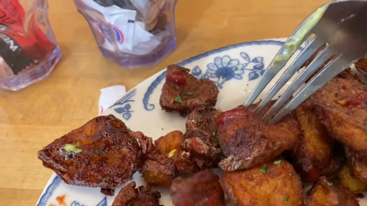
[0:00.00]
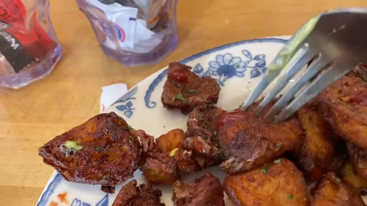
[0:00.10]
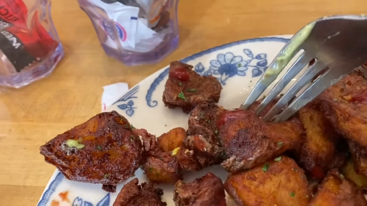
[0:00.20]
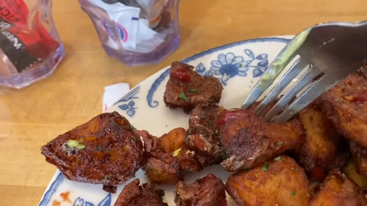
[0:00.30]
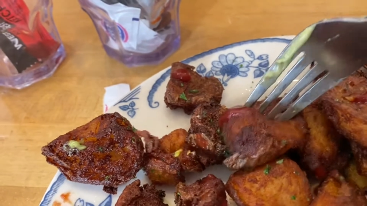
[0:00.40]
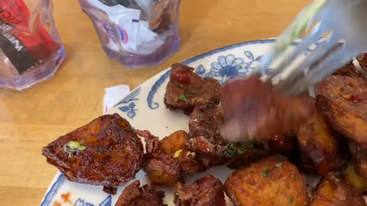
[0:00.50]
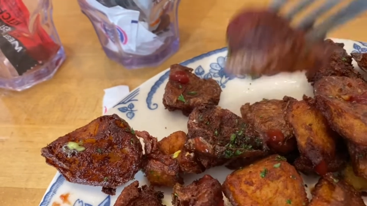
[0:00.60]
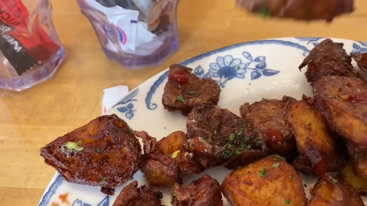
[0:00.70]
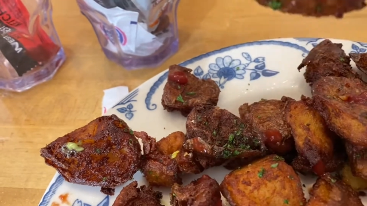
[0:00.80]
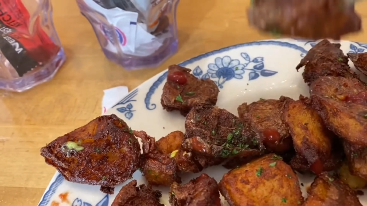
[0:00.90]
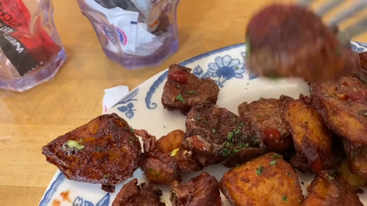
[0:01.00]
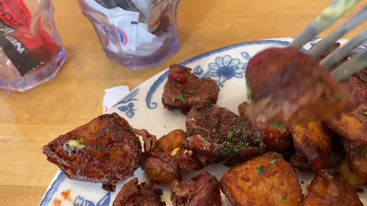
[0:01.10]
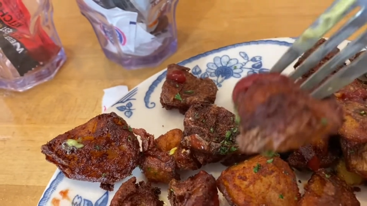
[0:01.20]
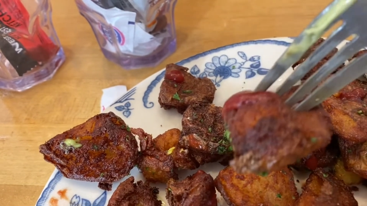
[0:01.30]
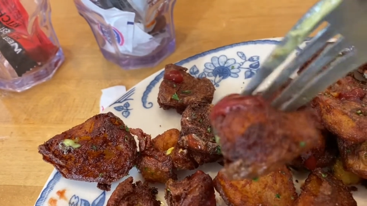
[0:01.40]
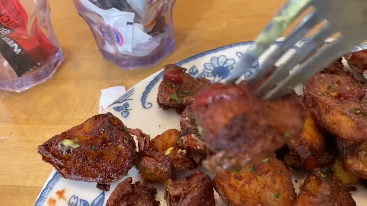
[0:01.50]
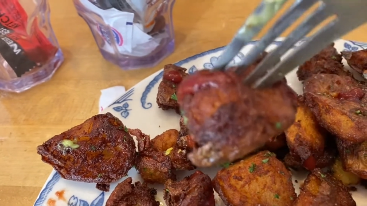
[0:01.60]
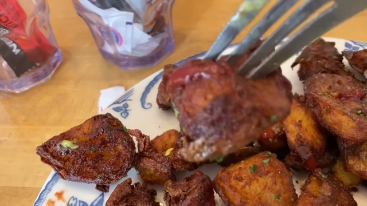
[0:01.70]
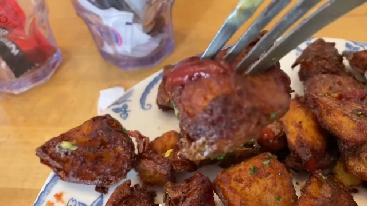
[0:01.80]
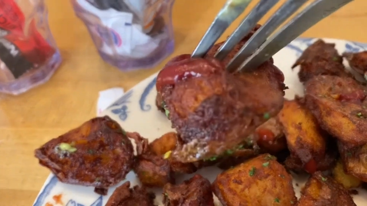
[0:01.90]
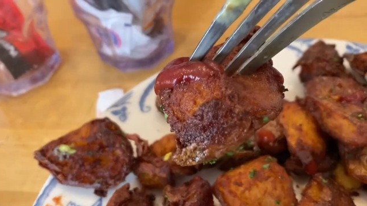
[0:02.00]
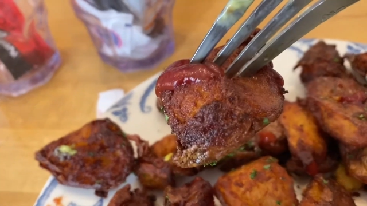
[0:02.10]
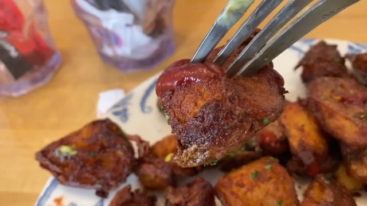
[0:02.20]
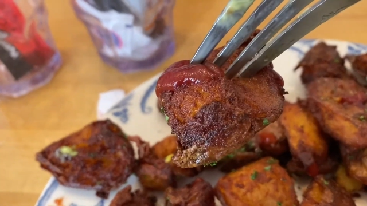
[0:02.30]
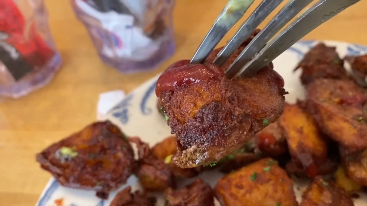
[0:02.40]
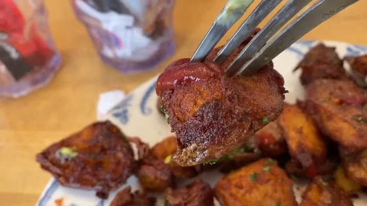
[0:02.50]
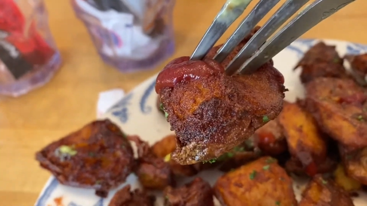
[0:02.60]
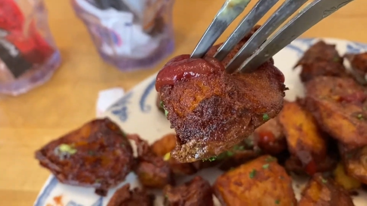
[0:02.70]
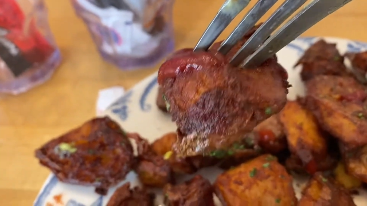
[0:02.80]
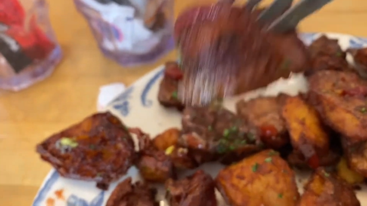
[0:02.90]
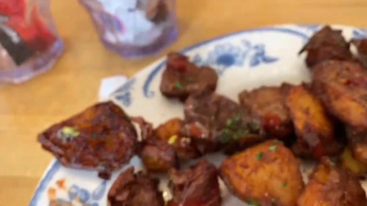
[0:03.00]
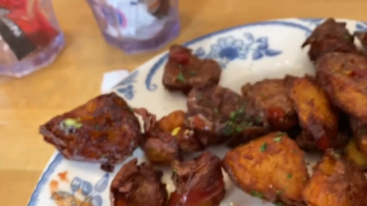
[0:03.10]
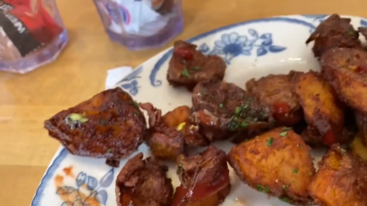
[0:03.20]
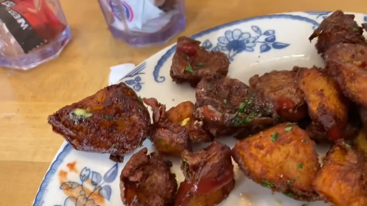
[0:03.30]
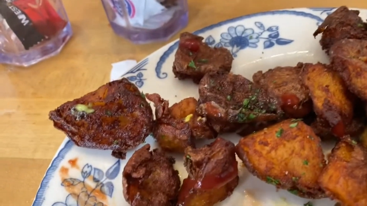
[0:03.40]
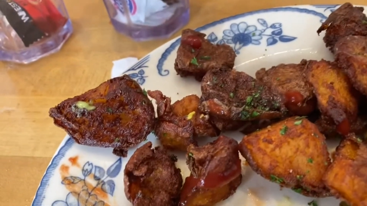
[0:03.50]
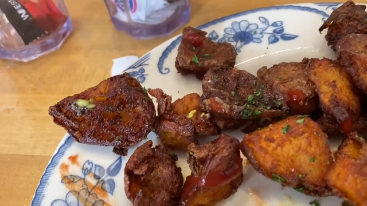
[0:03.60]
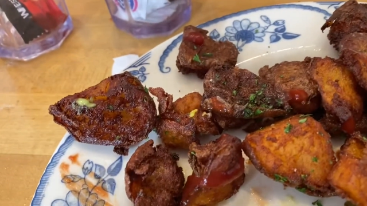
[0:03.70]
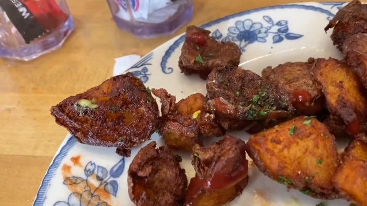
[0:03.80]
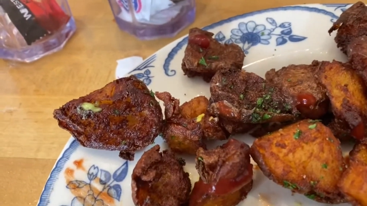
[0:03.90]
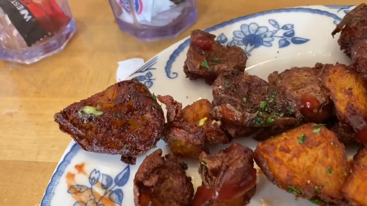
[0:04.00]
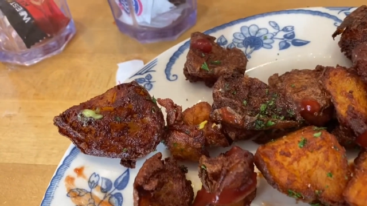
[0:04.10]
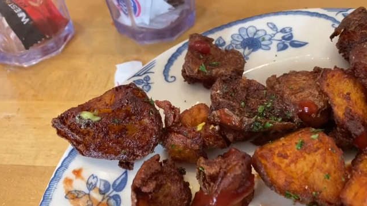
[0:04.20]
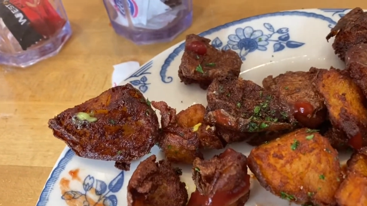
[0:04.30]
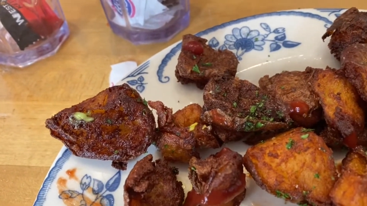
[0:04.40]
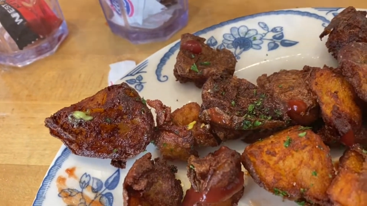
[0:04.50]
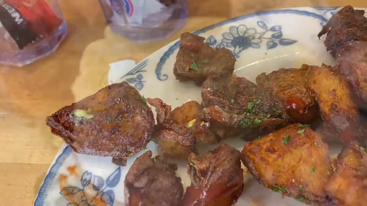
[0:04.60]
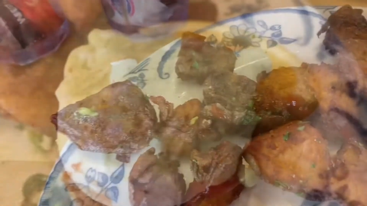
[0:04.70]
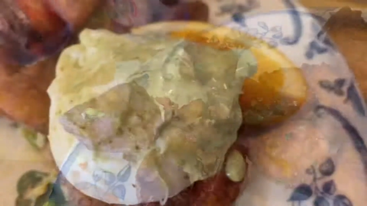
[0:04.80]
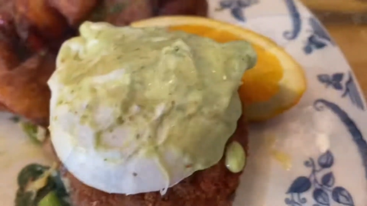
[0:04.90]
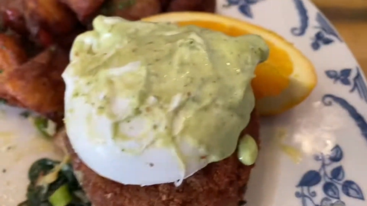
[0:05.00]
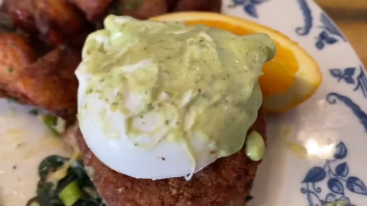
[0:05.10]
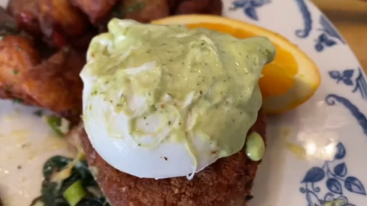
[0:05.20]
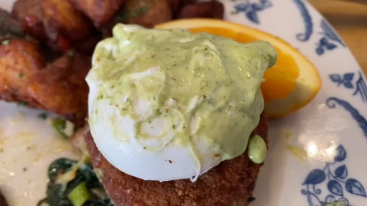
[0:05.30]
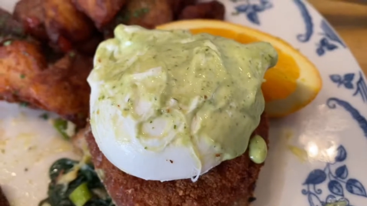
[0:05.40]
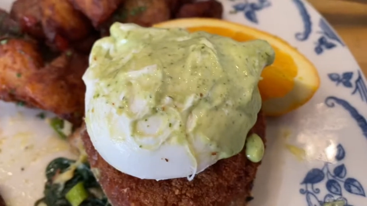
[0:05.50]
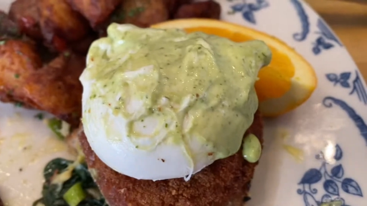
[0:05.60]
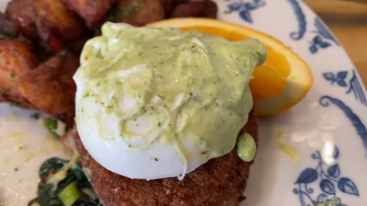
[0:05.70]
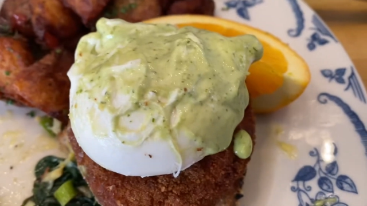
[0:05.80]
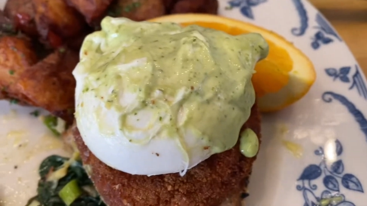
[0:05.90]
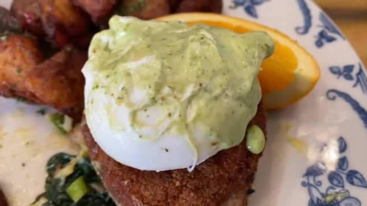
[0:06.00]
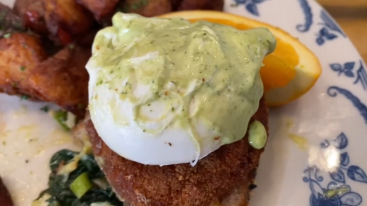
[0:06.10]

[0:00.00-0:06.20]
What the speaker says: [unreadable: no face in view]